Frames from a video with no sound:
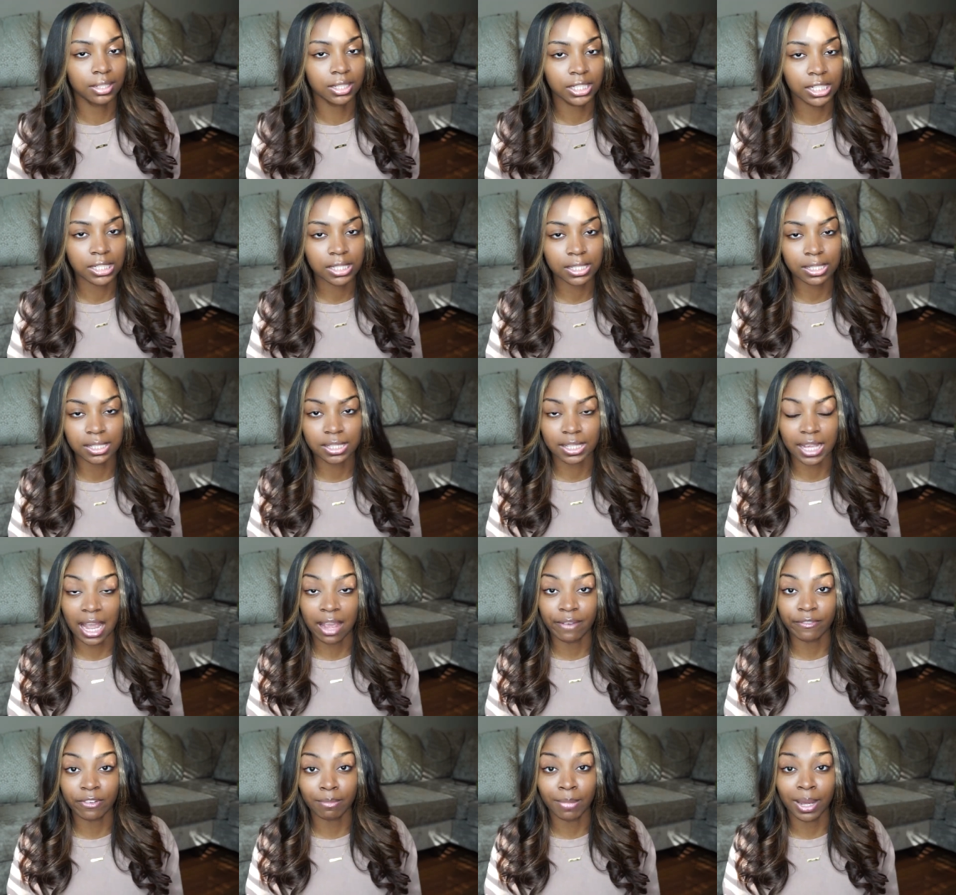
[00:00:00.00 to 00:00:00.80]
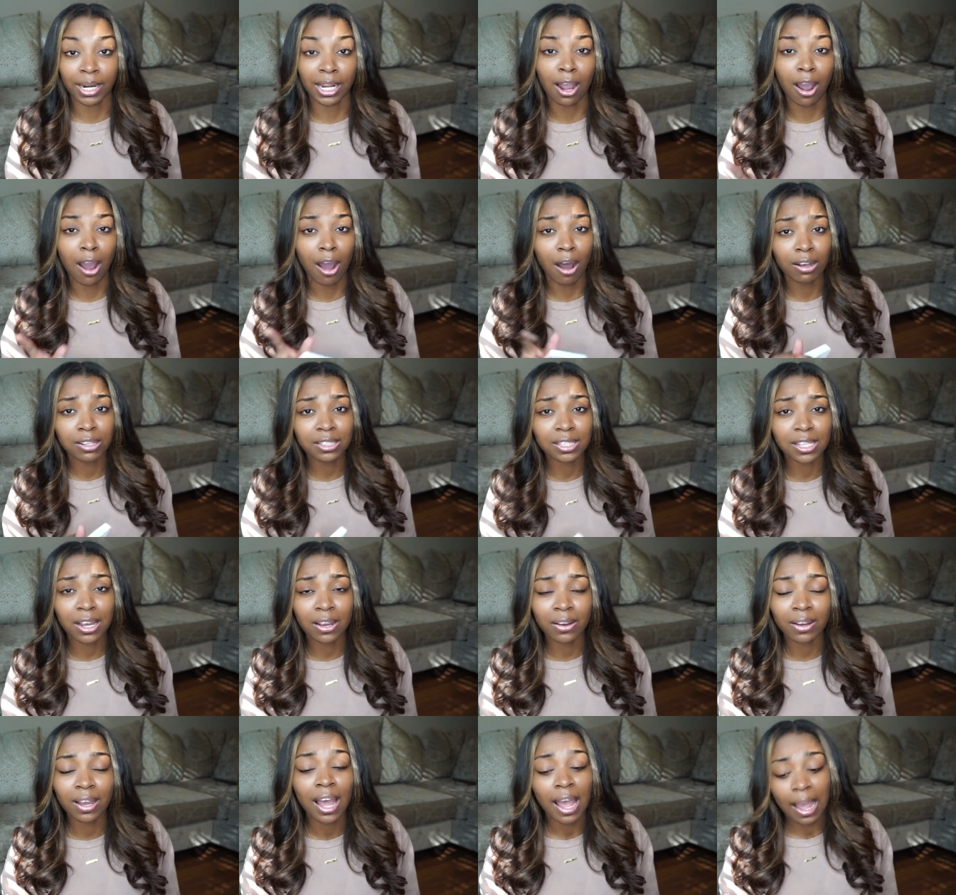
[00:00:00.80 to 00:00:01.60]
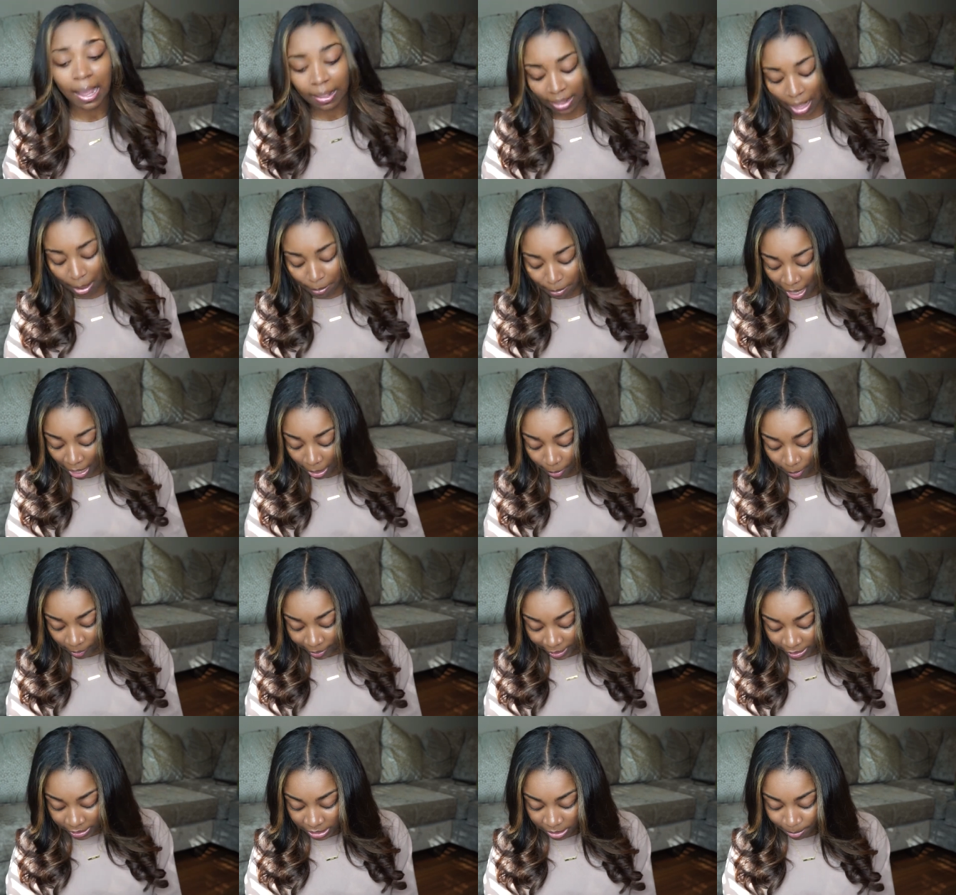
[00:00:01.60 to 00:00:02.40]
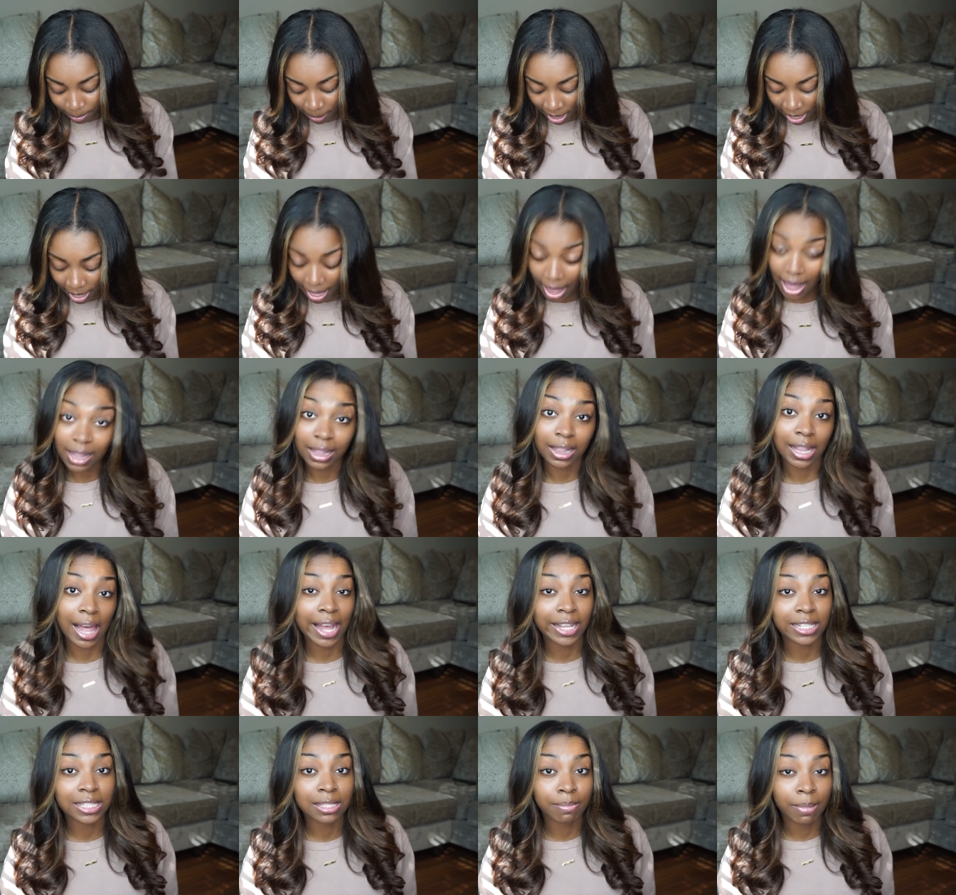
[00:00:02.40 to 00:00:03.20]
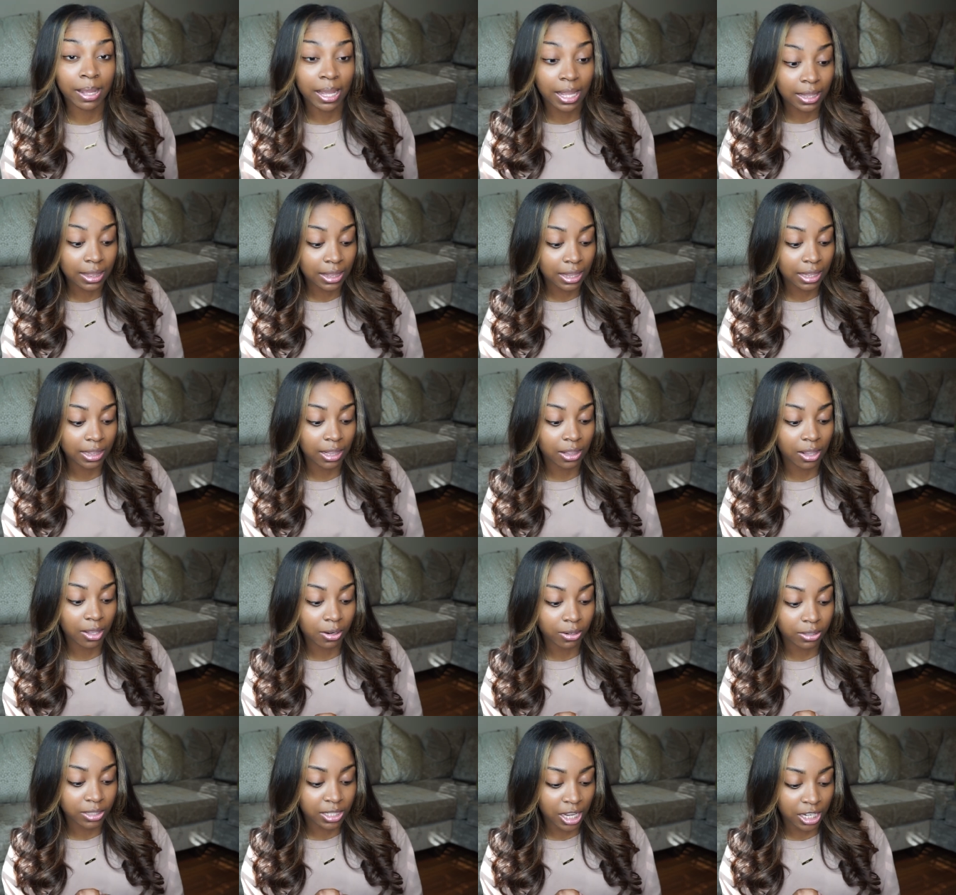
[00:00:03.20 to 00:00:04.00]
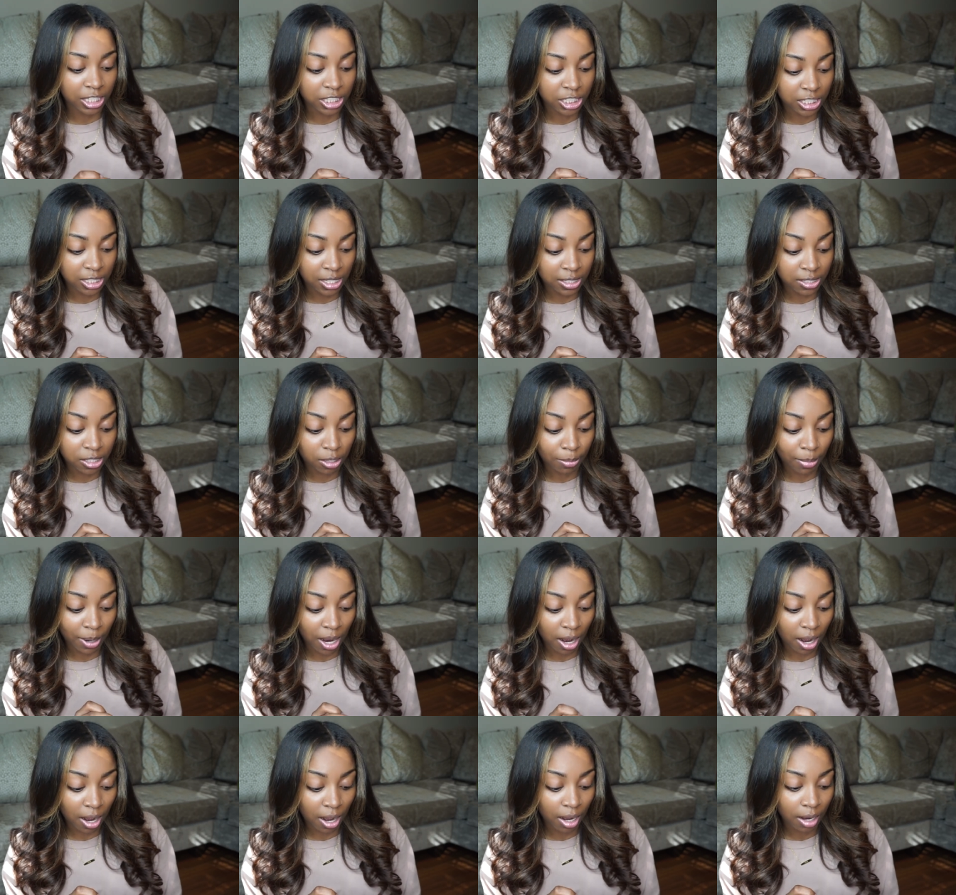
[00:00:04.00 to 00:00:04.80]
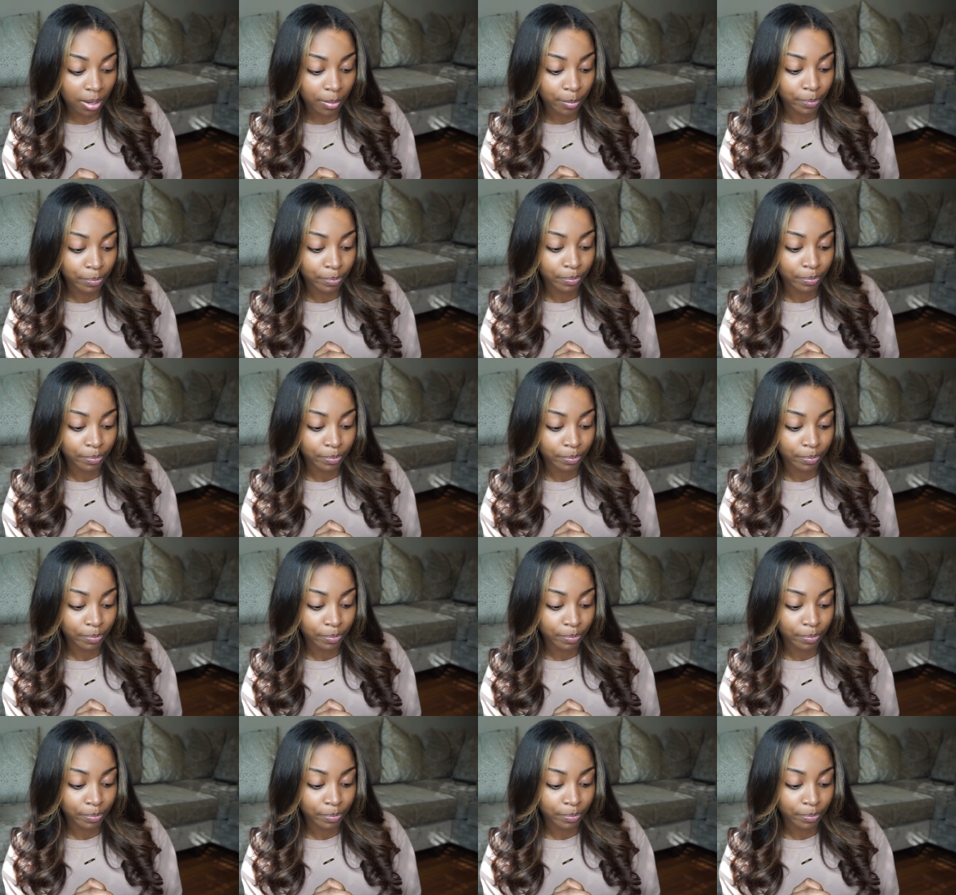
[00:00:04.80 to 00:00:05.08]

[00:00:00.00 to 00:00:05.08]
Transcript: just a scam for money. Also, that MacBook I just bought last month, the little touch sensor bar,